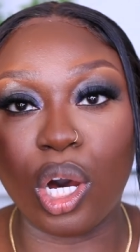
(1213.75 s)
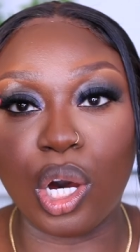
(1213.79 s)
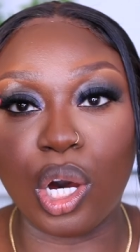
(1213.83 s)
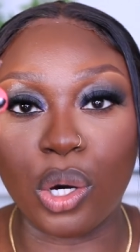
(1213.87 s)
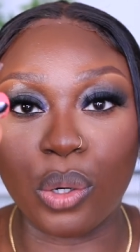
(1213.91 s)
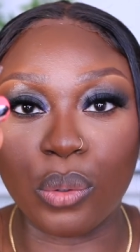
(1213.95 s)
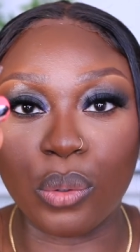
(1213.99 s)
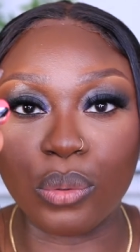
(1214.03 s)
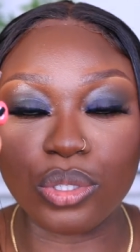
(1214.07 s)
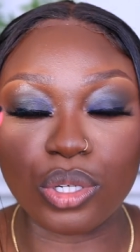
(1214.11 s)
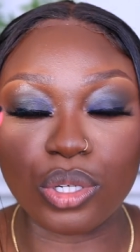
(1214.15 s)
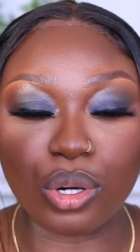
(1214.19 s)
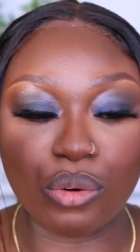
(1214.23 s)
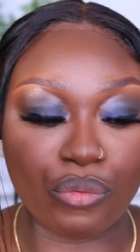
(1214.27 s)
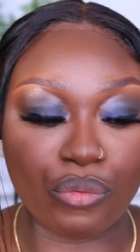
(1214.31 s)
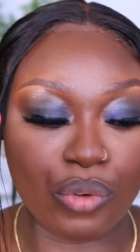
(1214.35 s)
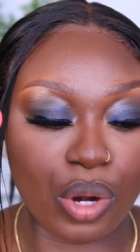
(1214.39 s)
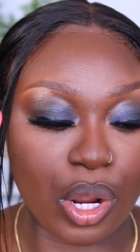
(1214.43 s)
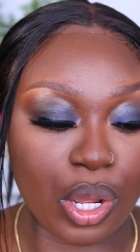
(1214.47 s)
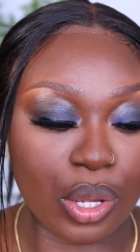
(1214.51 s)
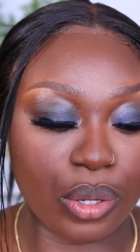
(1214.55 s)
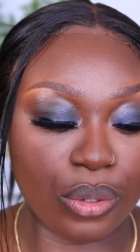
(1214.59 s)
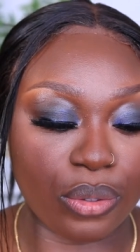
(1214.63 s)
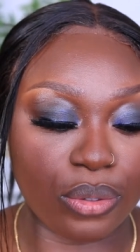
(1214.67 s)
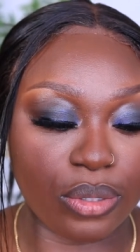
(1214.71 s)
Old
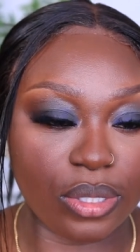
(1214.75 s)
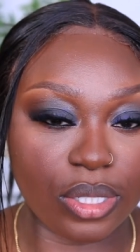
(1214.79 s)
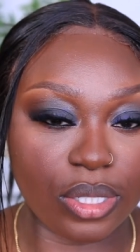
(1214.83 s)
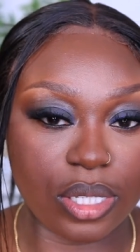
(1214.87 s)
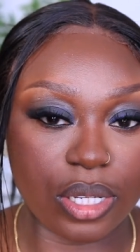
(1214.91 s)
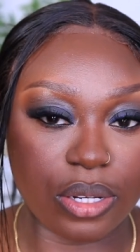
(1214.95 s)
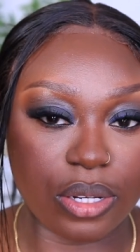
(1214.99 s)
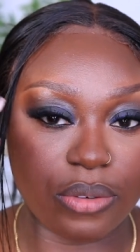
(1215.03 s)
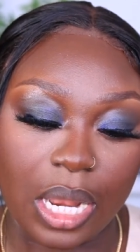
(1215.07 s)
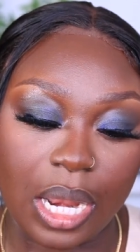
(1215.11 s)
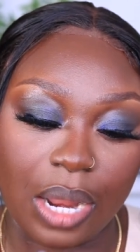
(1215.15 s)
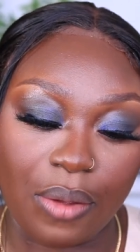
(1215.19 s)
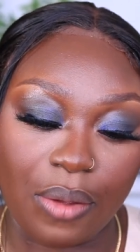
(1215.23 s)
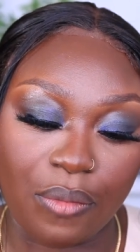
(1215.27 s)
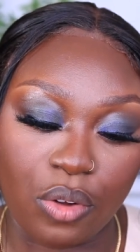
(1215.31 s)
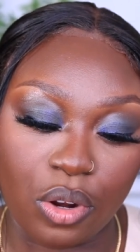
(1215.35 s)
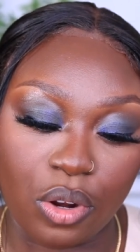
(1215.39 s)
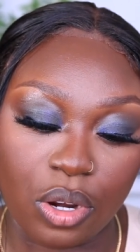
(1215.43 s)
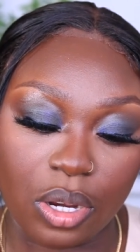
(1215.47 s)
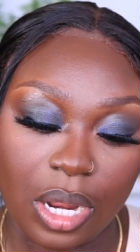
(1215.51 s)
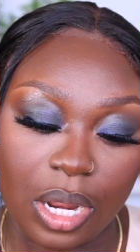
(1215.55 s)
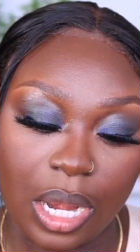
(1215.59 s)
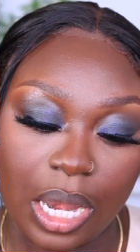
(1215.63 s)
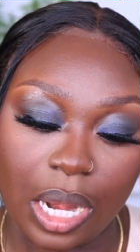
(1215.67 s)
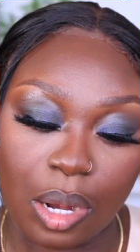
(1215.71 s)
Rose. And I've
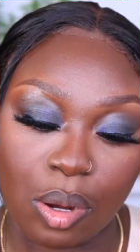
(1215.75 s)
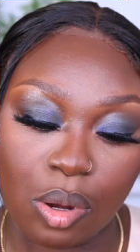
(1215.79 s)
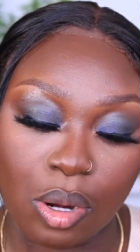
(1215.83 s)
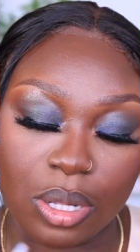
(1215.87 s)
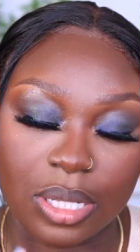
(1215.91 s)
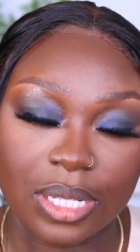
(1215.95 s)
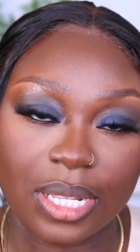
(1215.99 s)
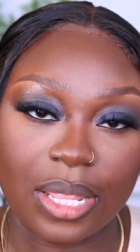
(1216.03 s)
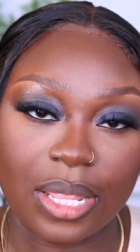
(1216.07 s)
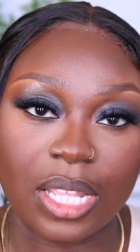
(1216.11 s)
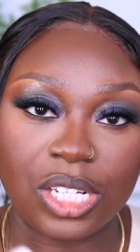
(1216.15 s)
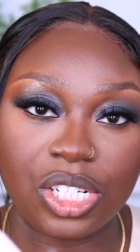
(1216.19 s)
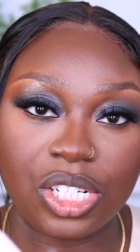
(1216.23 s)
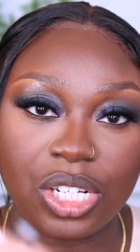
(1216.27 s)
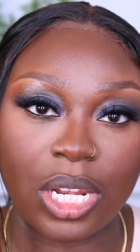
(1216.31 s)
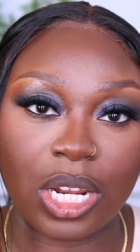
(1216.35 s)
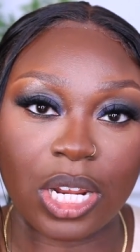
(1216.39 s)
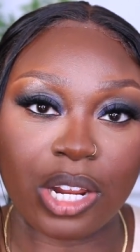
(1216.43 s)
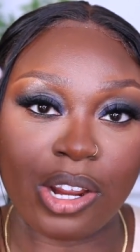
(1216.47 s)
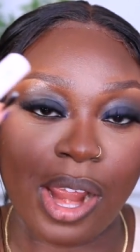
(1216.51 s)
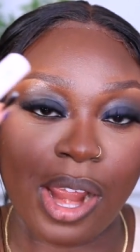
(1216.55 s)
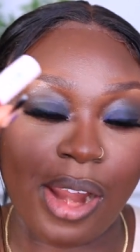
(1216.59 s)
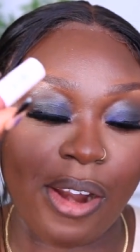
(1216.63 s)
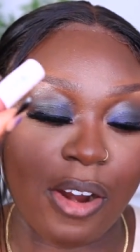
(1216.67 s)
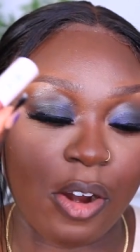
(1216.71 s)
got the lip gloss in the shade
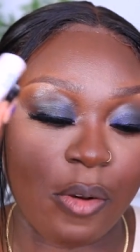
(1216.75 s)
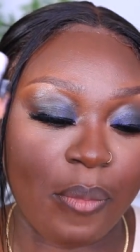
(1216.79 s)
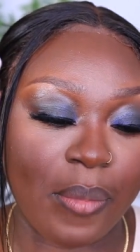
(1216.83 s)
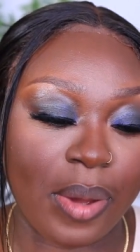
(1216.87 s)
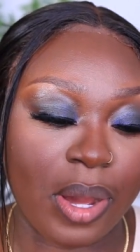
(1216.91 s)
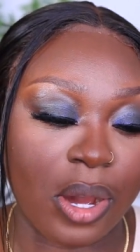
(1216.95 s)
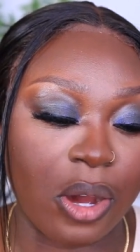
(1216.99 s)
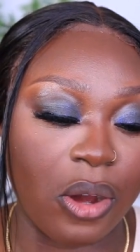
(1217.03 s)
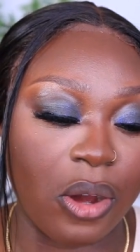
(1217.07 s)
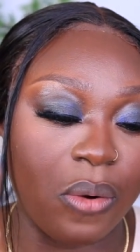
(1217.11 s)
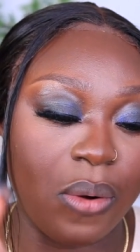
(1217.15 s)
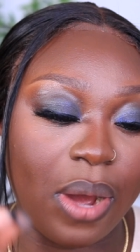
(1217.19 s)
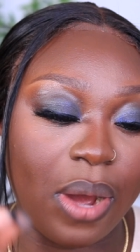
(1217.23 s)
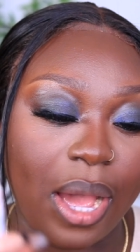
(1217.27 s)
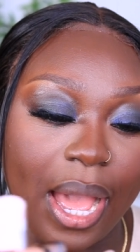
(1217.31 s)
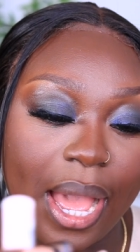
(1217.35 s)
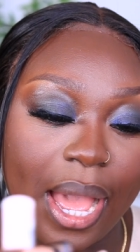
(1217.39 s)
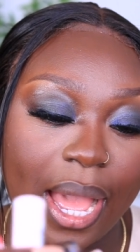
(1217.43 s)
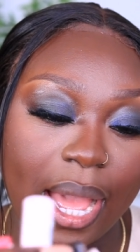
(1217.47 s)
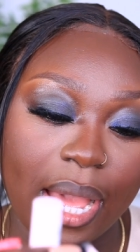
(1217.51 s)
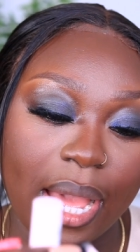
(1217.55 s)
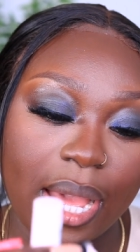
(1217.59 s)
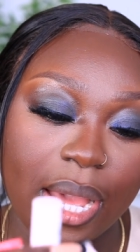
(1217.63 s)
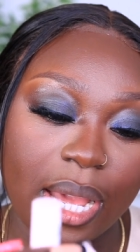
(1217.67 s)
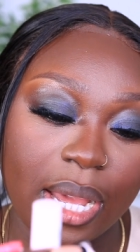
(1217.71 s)
Caramel
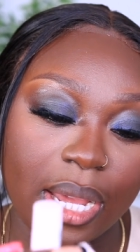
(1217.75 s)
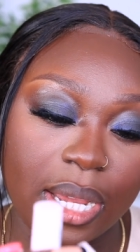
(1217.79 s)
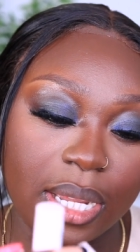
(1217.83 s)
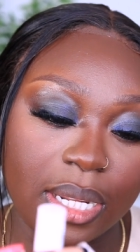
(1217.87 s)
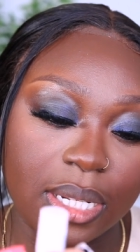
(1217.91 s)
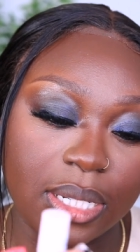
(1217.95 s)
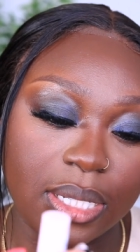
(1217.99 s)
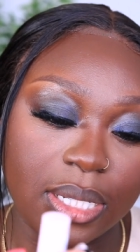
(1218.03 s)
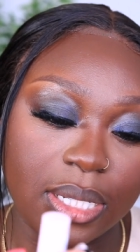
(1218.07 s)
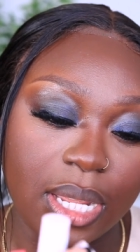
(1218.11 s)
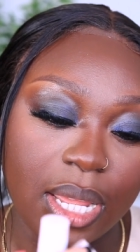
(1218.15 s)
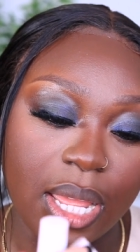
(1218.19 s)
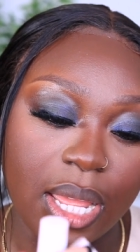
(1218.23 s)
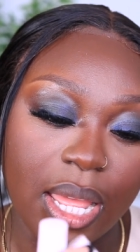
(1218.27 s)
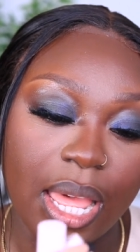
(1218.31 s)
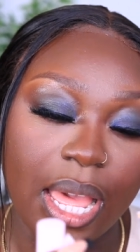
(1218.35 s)
and